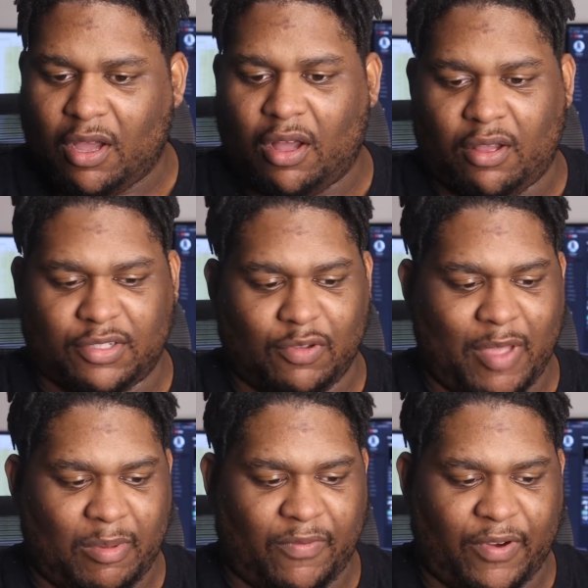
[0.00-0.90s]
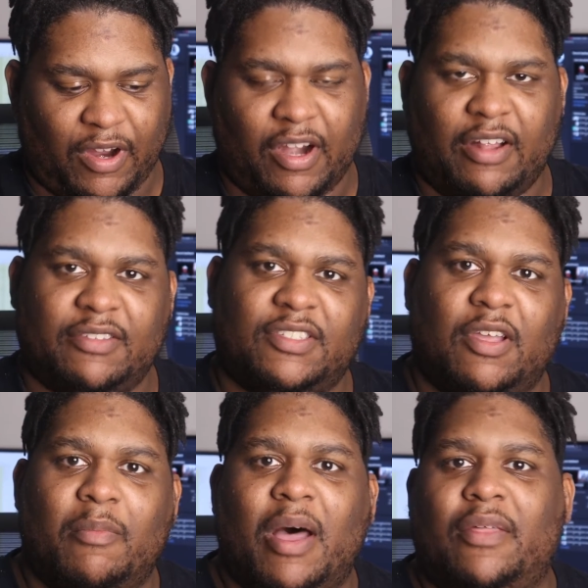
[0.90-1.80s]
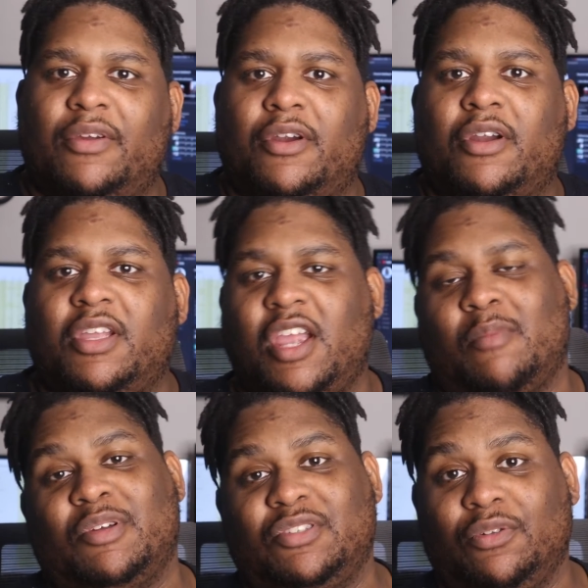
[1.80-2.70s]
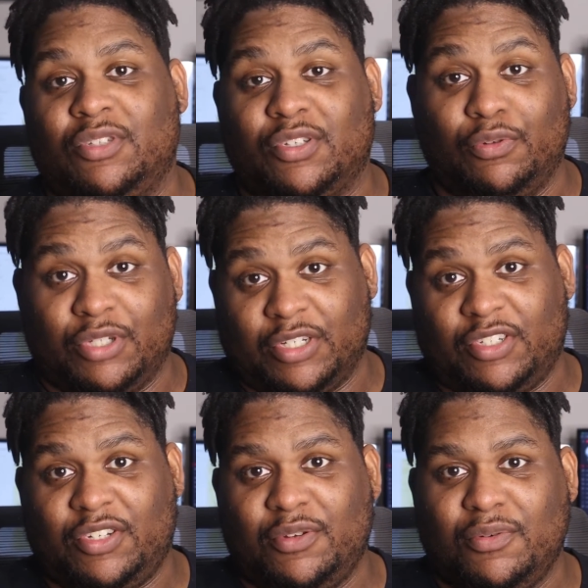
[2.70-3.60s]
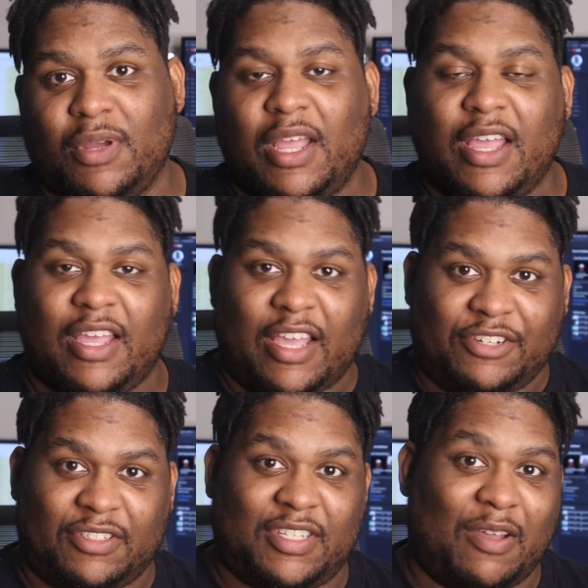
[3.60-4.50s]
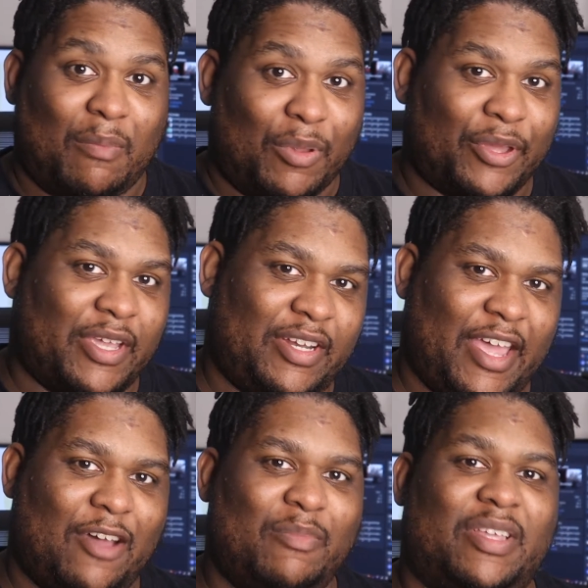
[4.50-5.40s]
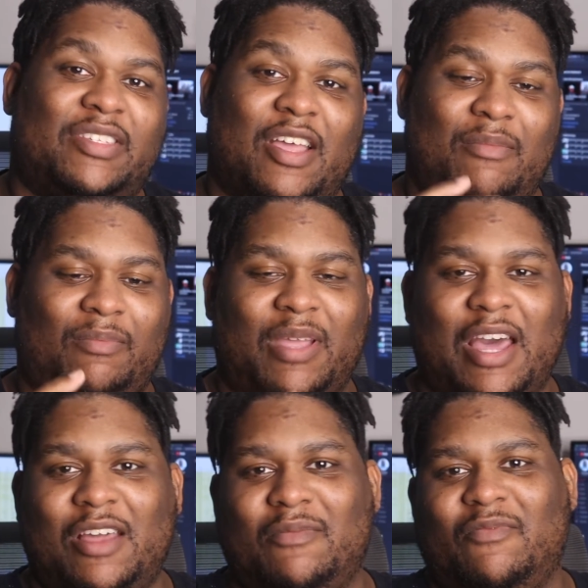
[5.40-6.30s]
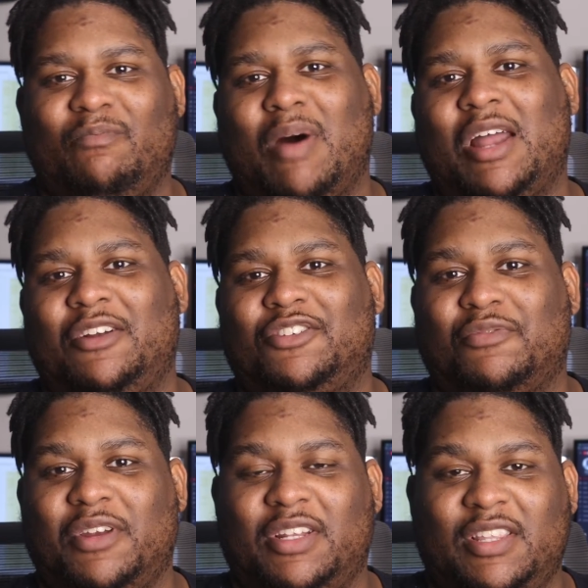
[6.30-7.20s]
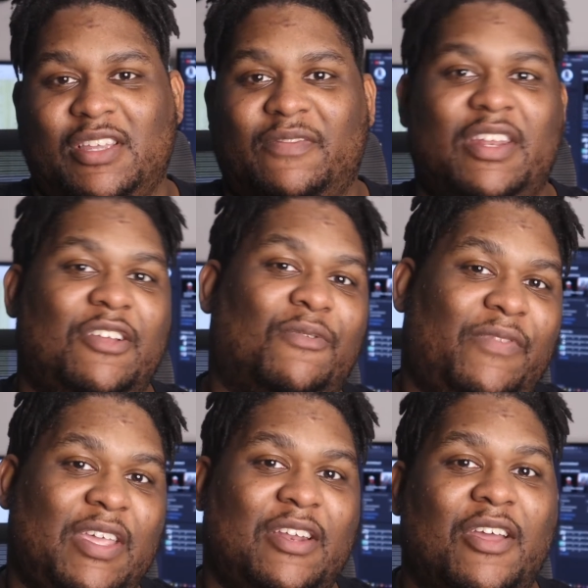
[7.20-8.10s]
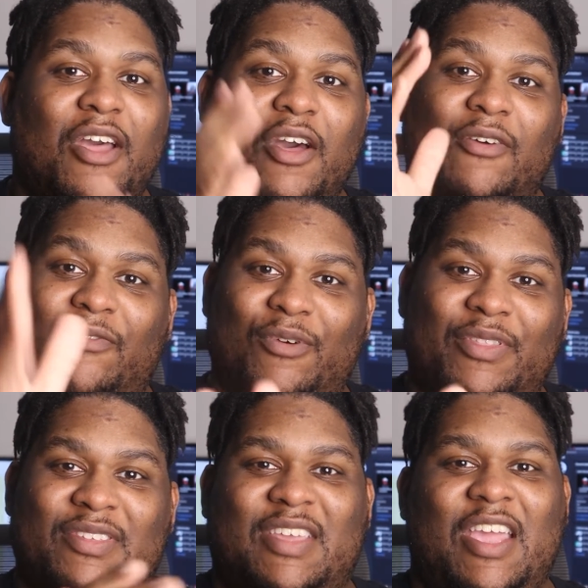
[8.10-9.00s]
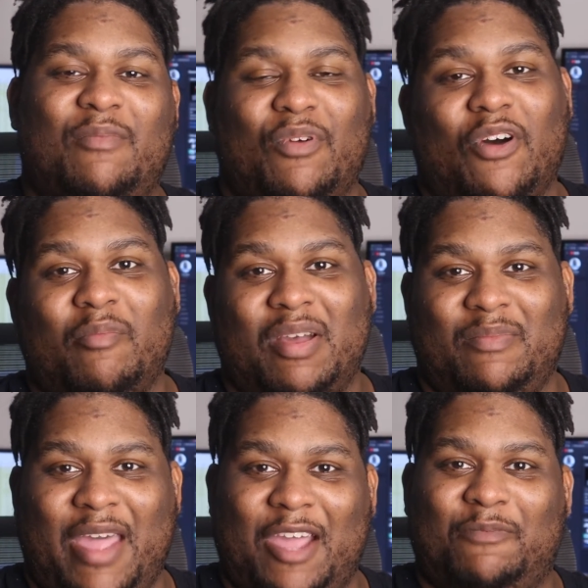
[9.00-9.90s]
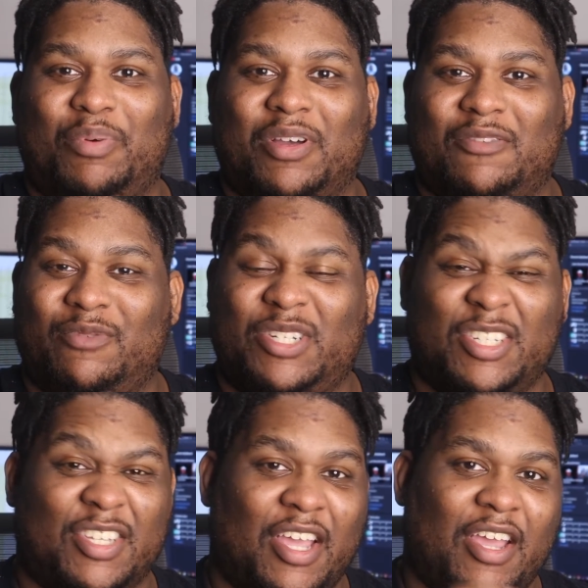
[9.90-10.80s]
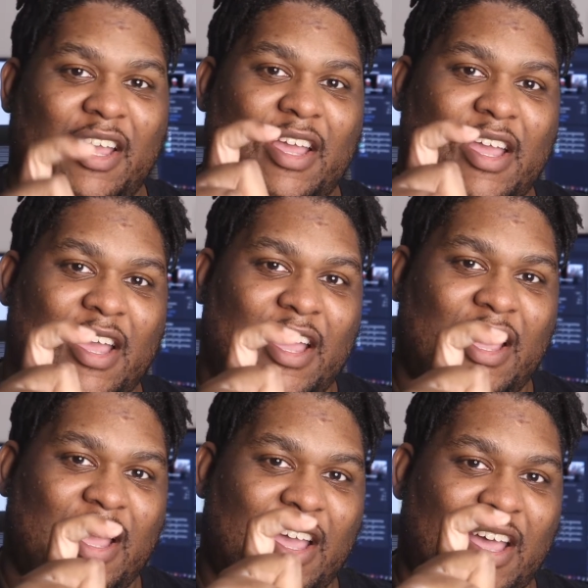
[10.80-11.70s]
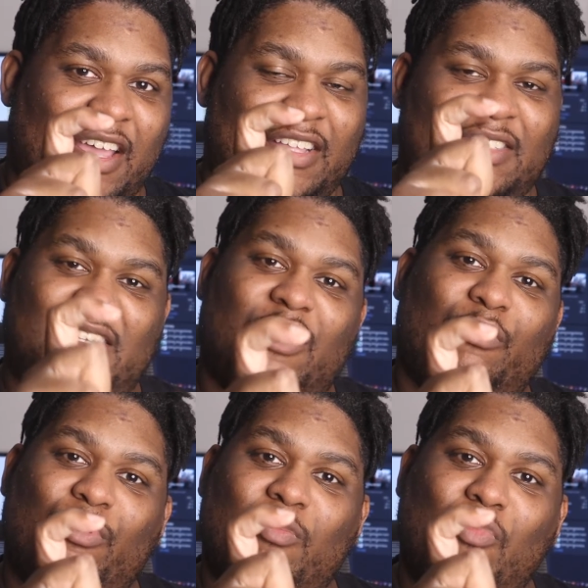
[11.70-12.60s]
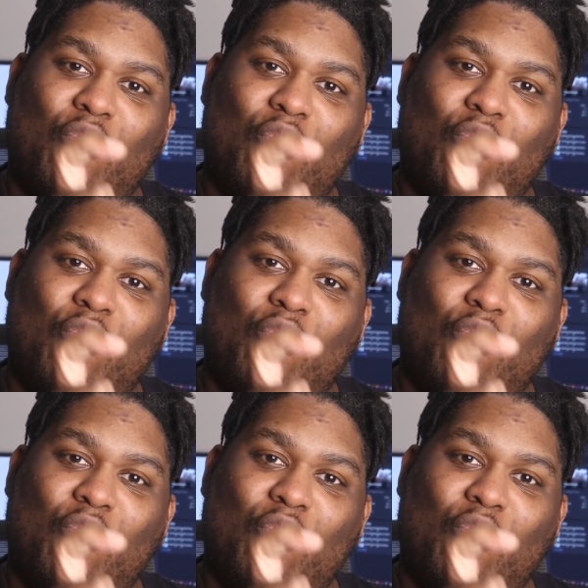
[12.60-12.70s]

also maybe figuring out some other camera solutions too. As you can see, I'm looking down because I'm kind of monitoring the video feed for this camera on my MacBook, which is a considerable